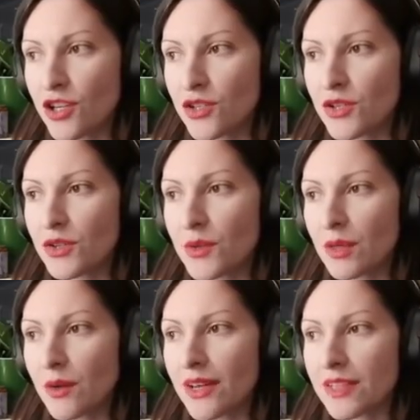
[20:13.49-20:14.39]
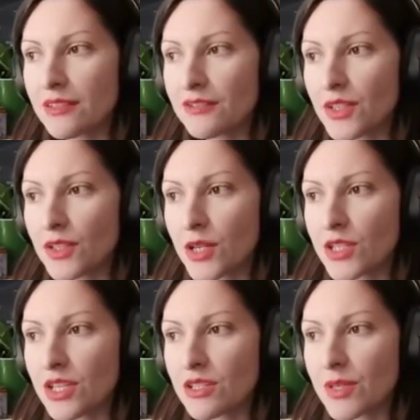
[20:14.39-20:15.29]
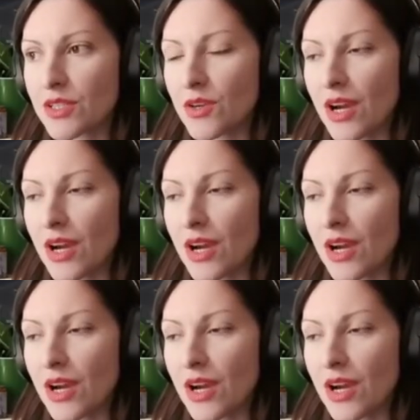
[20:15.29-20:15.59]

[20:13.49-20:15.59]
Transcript: Should you require any further adjustments